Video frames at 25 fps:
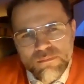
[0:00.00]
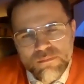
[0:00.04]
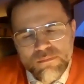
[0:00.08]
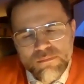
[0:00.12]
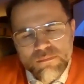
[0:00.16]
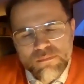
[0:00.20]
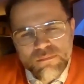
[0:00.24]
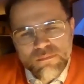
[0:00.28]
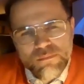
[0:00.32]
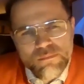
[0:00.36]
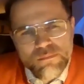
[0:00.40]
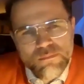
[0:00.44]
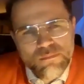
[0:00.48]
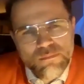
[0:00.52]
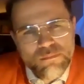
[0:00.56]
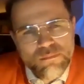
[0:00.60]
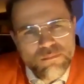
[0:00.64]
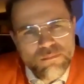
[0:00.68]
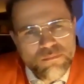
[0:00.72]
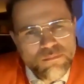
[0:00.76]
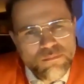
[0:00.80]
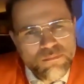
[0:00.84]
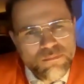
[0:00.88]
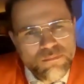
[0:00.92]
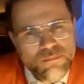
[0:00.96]

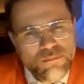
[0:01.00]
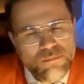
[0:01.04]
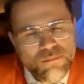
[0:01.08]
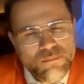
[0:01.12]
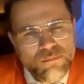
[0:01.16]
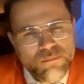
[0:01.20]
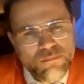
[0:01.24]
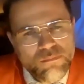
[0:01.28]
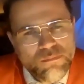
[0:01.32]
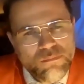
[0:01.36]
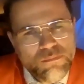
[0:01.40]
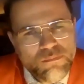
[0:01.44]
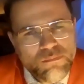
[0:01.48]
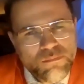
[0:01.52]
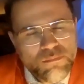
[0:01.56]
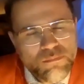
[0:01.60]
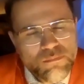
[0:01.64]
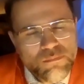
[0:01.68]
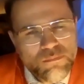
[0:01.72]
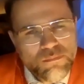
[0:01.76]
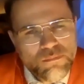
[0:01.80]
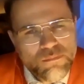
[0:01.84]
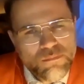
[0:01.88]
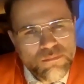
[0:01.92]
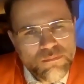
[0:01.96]

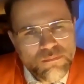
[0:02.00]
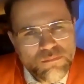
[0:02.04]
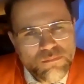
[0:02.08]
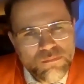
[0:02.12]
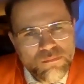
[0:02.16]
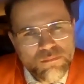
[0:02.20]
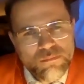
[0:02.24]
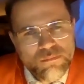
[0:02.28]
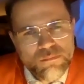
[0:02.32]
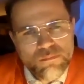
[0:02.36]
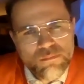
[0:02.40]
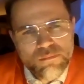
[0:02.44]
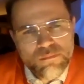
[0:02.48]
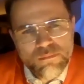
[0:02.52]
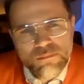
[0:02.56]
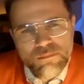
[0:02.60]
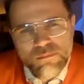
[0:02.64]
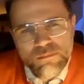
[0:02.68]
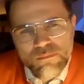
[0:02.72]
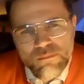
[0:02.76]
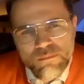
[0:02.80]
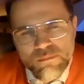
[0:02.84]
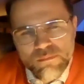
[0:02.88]
The person shown says nothing.